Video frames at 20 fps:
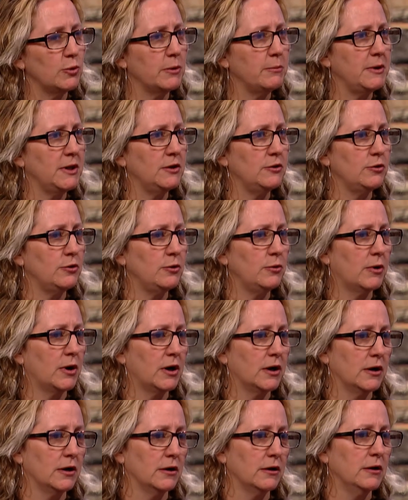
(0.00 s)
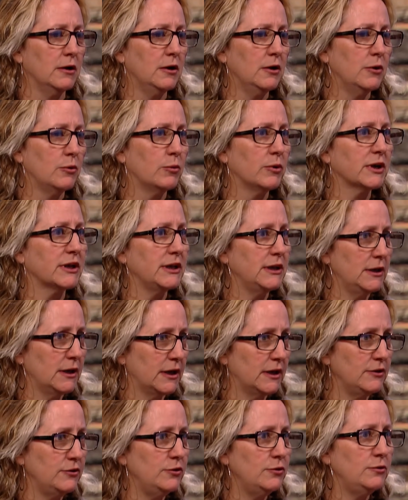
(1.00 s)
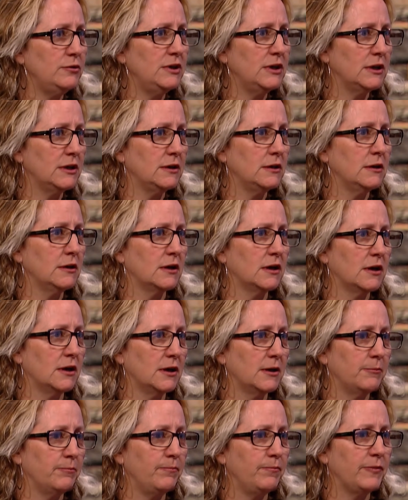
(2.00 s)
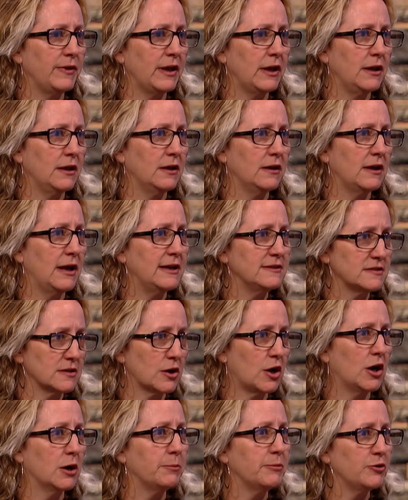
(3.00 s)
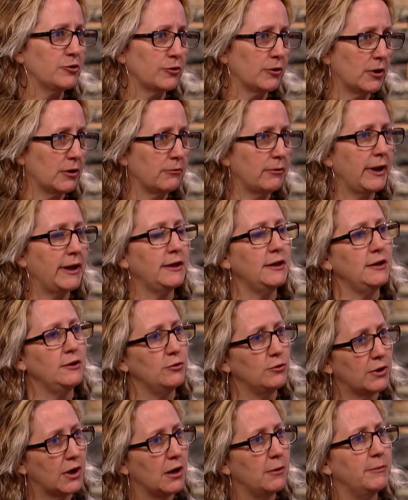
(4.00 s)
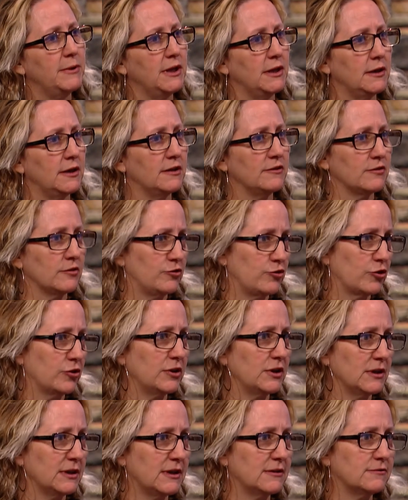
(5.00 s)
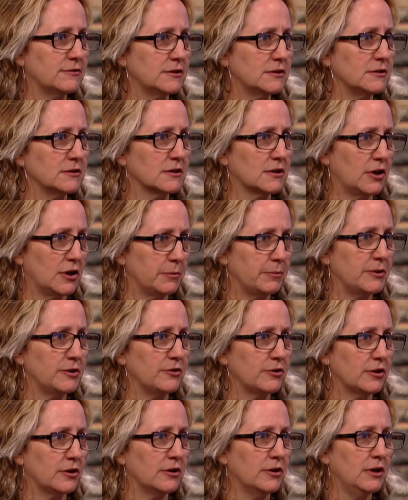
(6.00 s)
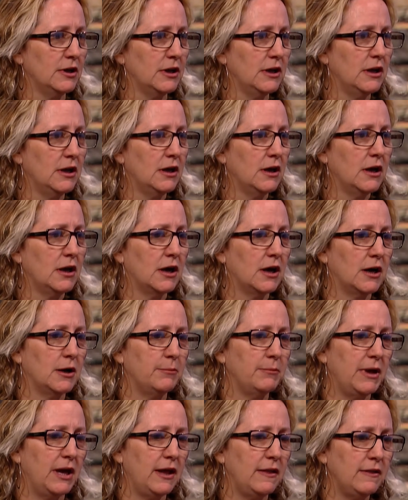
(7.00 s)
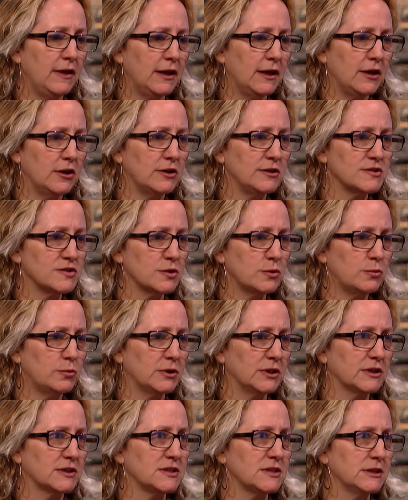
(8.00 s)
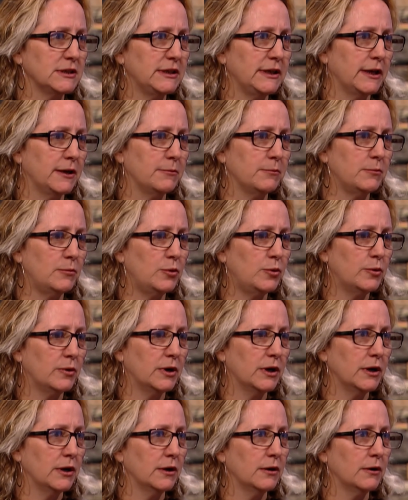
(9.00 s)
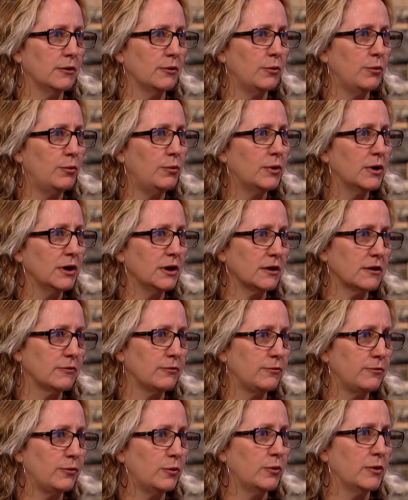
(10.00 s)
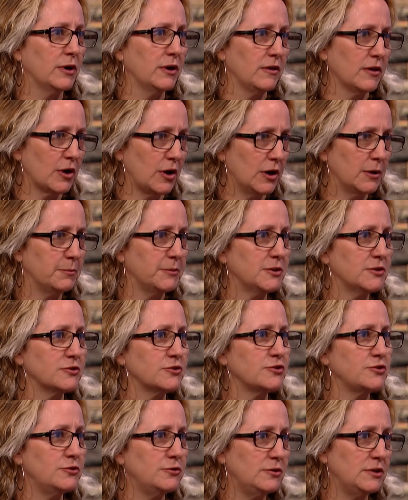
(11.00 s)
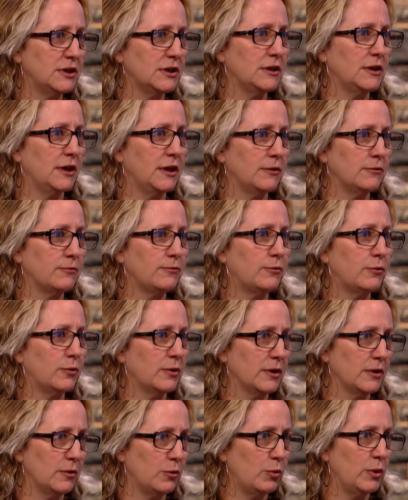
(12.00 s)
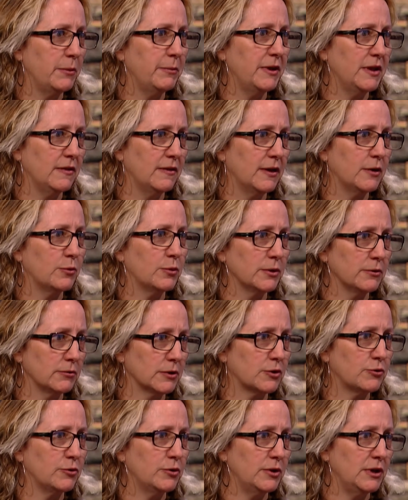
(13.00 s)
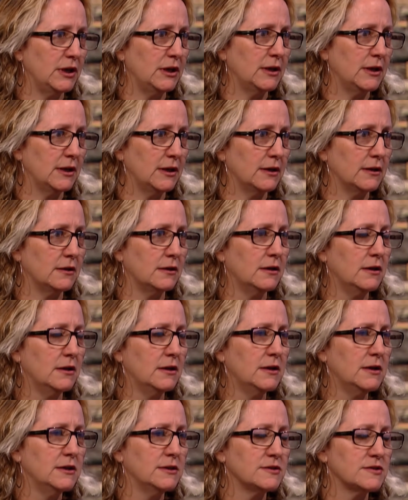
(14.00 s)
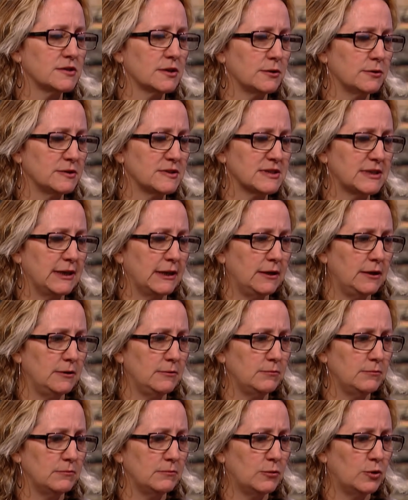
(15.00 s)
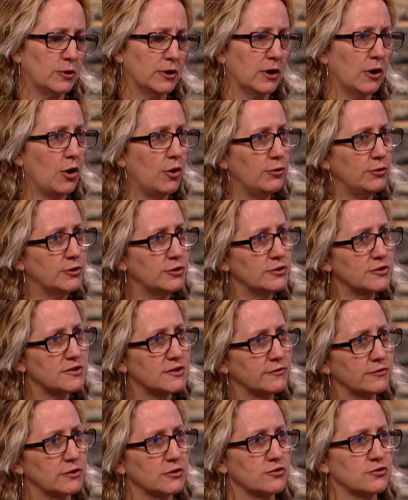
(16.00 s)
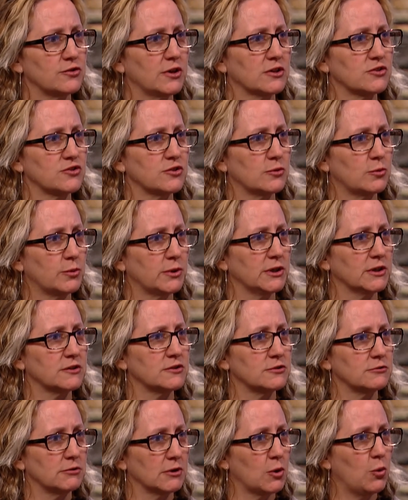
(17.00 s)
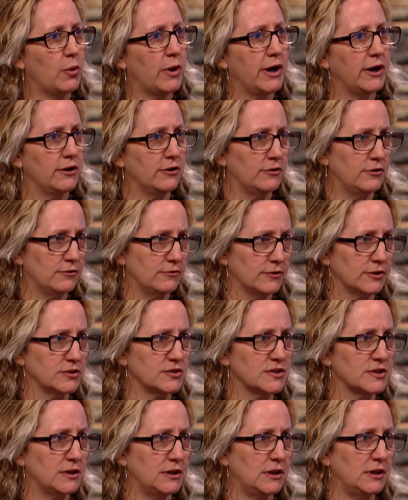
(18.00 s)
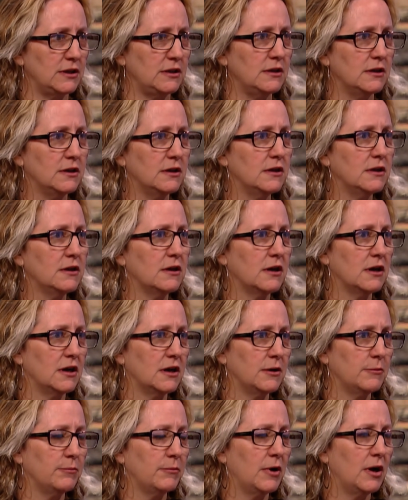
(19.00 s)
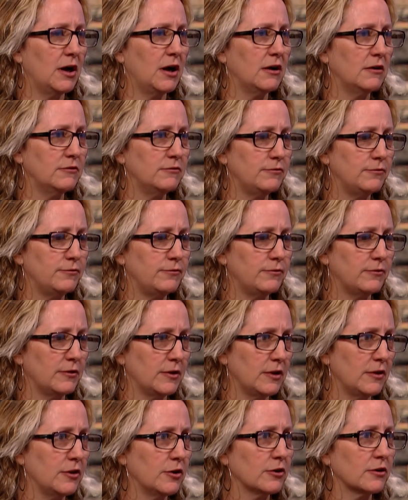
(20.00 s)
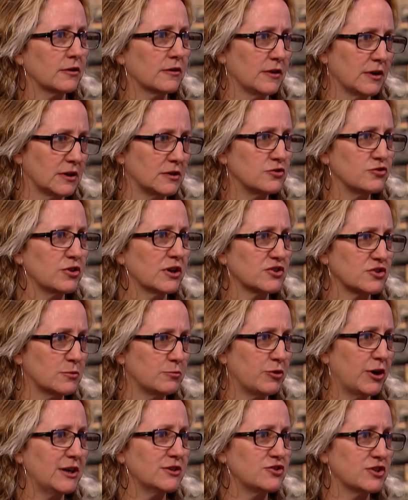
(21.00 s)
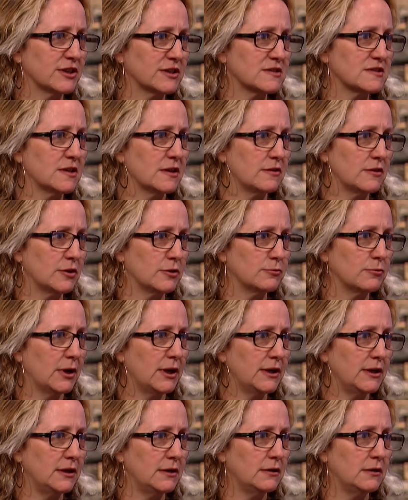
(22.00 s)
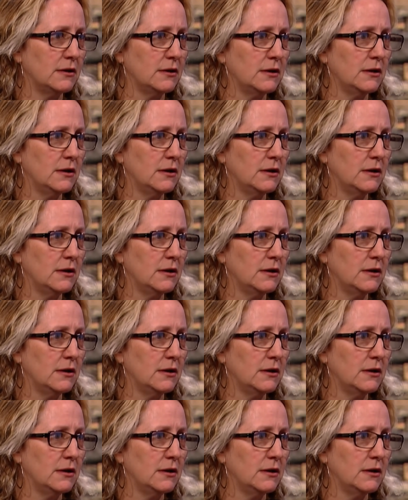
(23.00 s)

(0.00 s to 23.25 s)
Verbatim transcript: women who are working non-union um, as a carpenter already who come in as a journey level carpenter. Um, and then I also worked to get more work for the Carpenters Union and for the women that we're recruiting in. So it's getting more owners of construction work to require diversity um, of their, their construction projects that they're running.